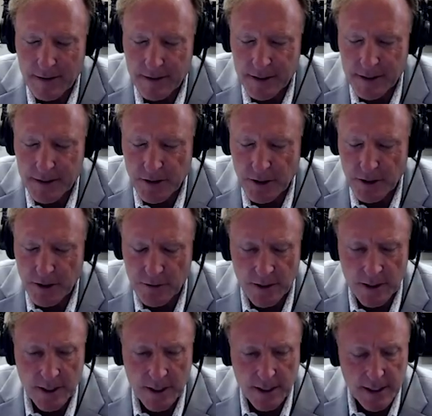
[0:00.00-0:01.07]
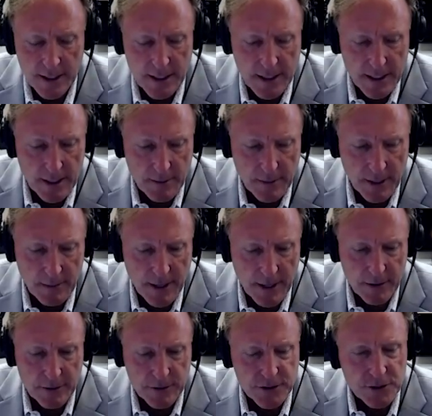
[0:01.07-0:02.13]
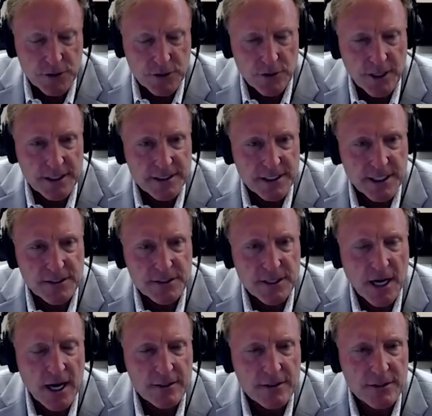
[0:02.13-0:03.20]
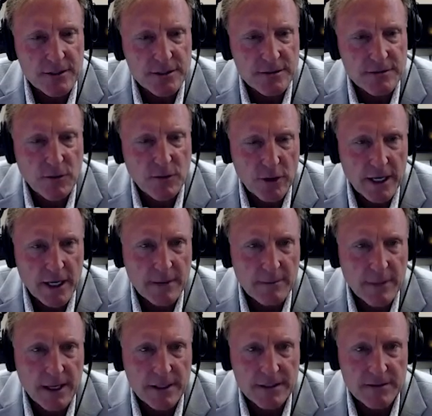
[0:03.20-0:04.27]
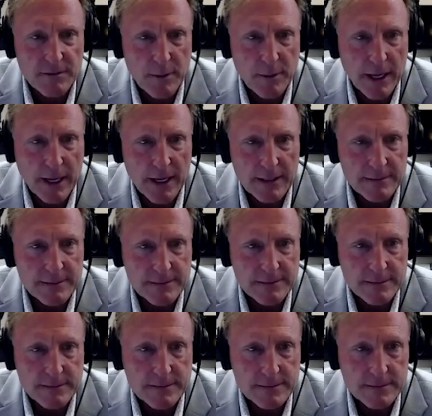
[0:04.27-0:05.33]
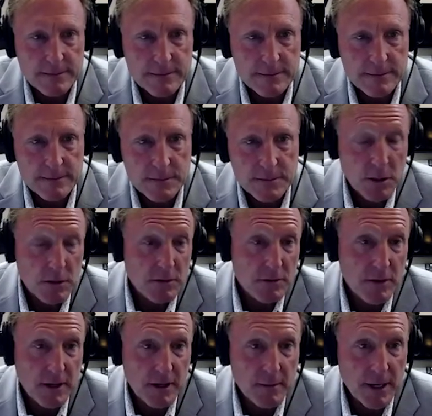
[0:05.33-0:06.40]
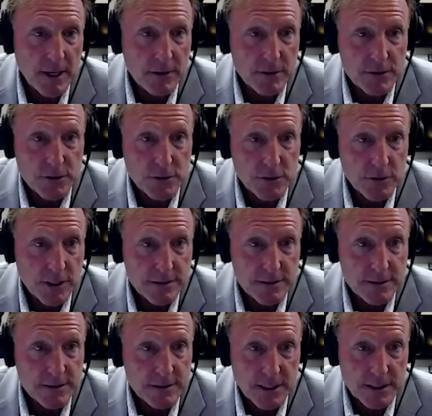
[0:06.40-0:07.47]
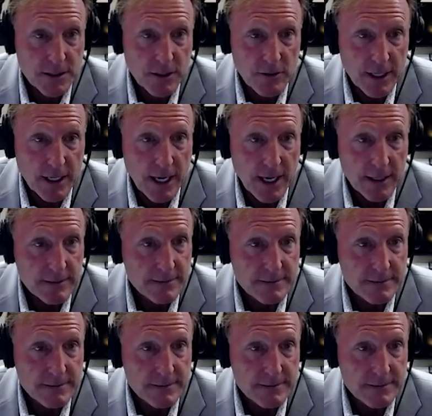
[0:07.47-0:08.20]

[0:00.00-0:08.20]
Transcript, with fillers: this is true. But in medical school, they teach doctors 48 minutes of pain. So if you think of medical school, that's that's all they get